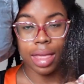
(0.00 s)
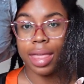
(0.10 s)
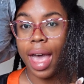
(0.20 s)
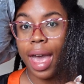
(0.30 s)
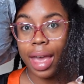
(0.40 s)

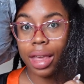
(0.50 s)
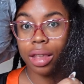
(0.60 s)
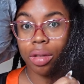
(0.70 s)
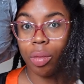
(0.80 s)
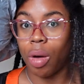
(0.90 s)
that
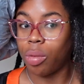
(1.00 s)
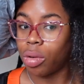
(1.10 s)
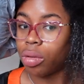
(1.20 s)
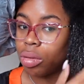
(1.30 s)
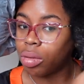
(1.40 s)
is what
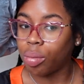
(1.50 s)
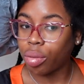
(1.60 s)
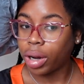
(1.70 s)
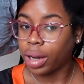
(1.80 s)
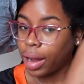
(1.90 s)
will
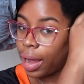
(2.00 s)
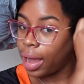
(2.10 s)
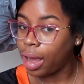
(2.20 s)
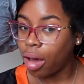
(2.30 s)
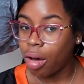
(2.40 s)
break your
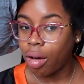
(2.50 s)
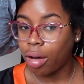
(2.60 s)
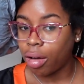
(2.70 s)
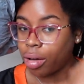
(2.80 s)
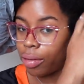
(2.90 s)
hair
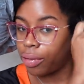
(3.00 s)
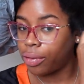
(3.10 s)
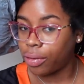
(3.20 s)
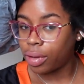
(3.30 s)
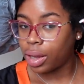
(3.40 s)

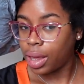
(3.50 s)
off,